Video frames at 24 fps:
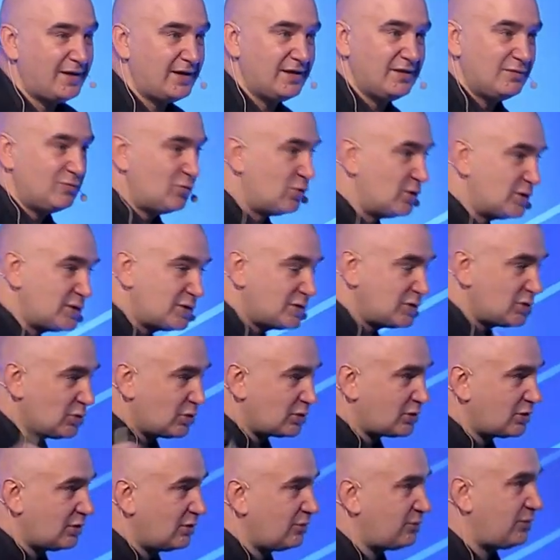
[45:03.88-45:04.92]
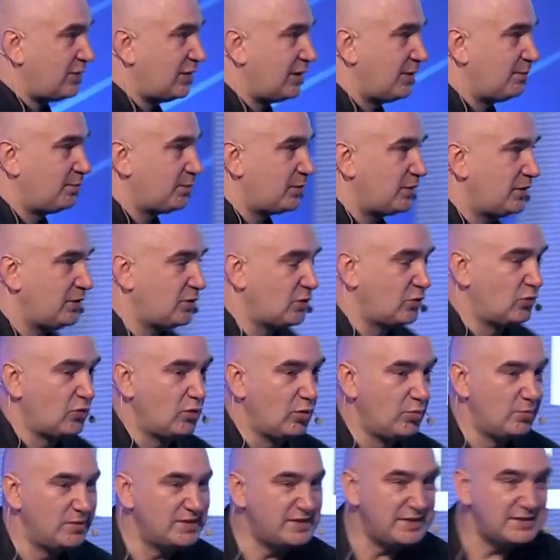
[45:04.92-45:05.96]
and was sort of, um, you know,
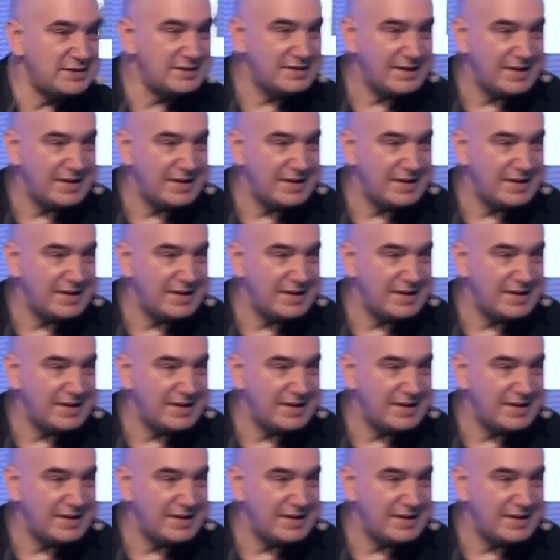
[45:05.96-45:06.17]
almost